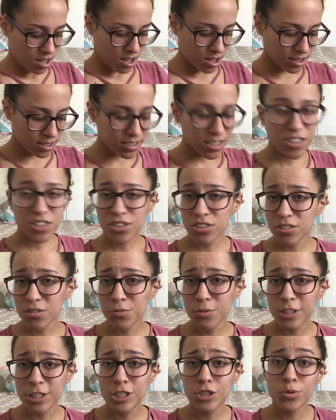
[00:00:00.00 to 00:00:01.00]
I guess I shouldn't
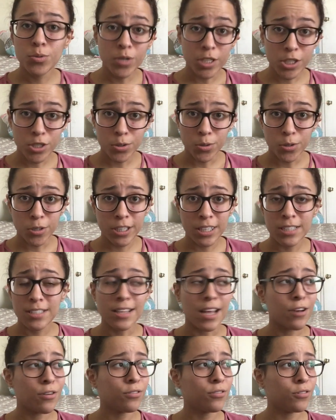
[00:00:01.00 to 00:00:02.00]
really do a tour because
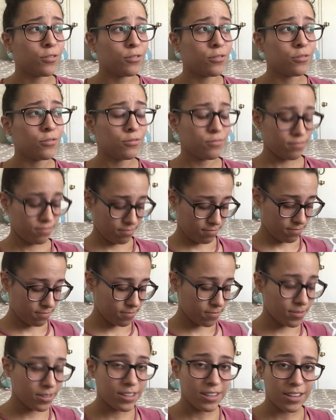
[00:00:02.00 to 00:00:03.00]
I don't know
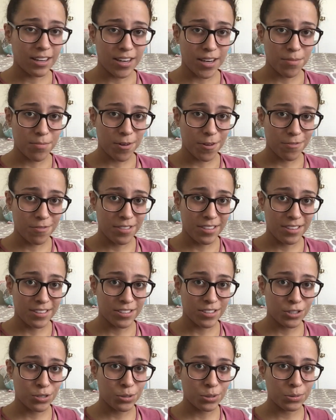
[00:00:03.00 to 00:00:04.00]
the name of
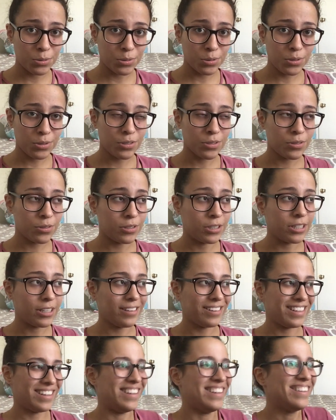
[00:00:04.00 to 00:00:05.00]
these tools or
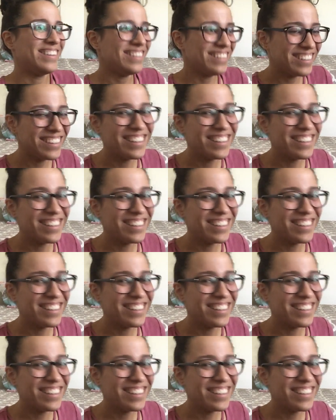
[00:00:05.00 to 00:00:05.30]
like,